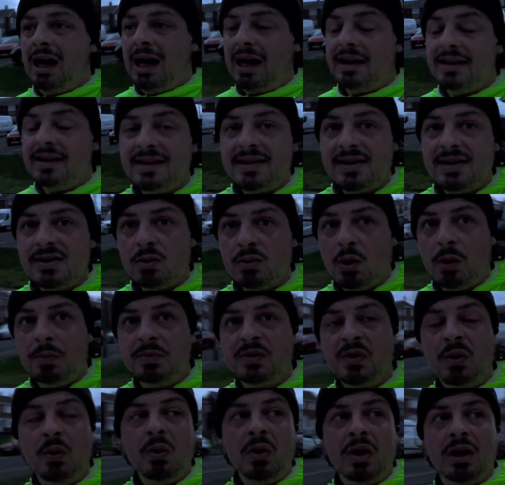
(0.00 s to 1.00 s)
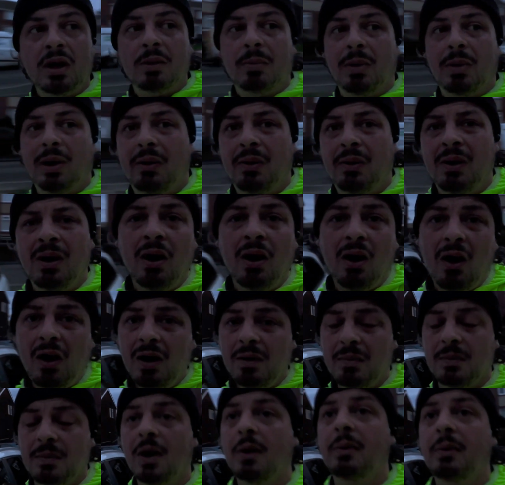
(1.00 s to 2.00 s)
And this is what I'm talking about.
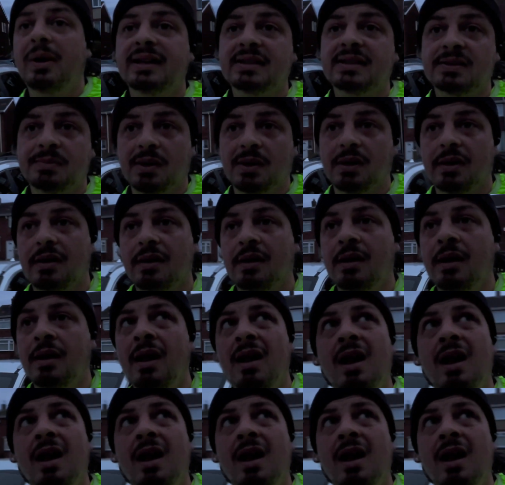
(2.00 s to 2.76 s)
I am no expert,